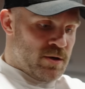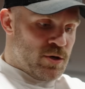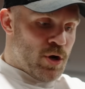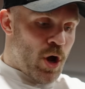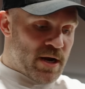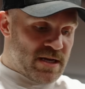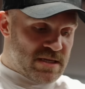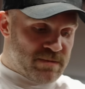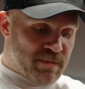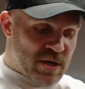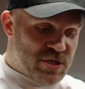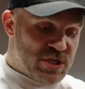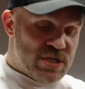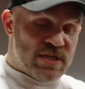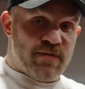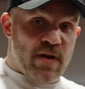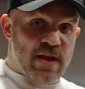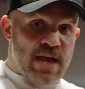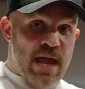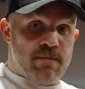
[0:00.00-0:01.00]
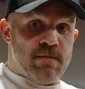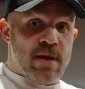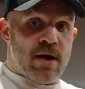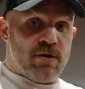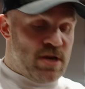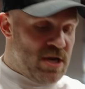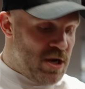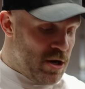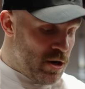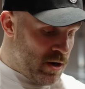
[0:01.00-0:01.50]
Not as much as if I came
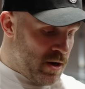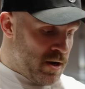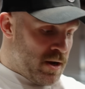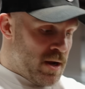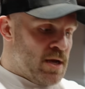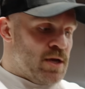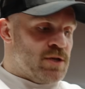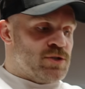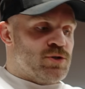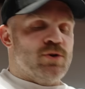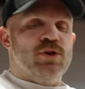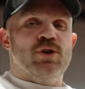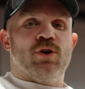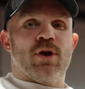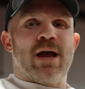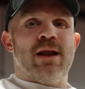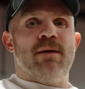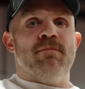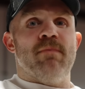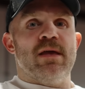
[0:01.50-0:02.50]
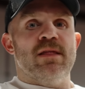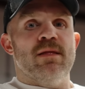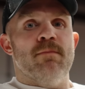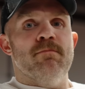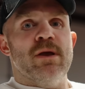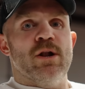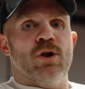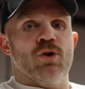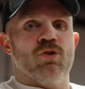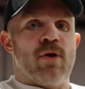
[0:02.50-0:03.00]
down here. So you're kind of in the
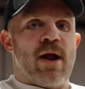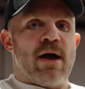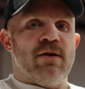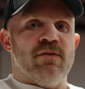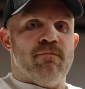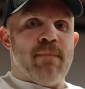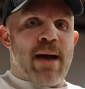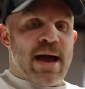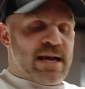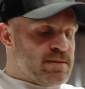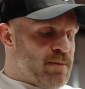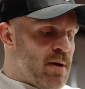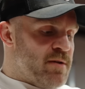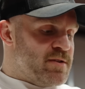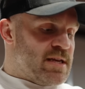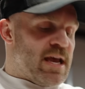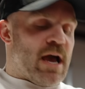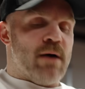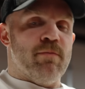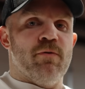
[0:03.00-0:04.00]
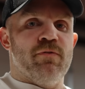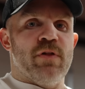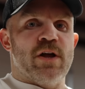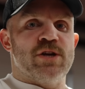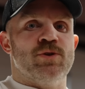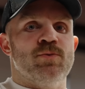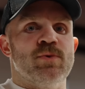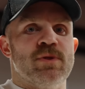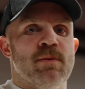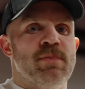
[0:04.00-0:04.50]
middle ground of maximizing elbow
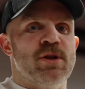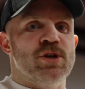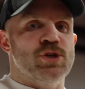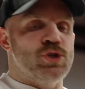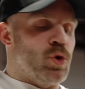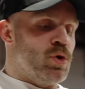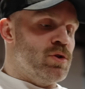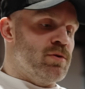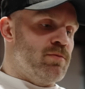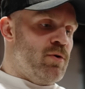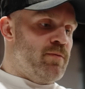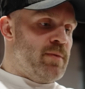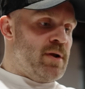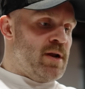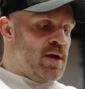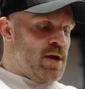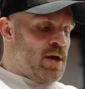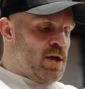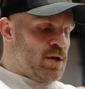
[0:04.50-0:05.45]
flexion with a bit of shoulder movement.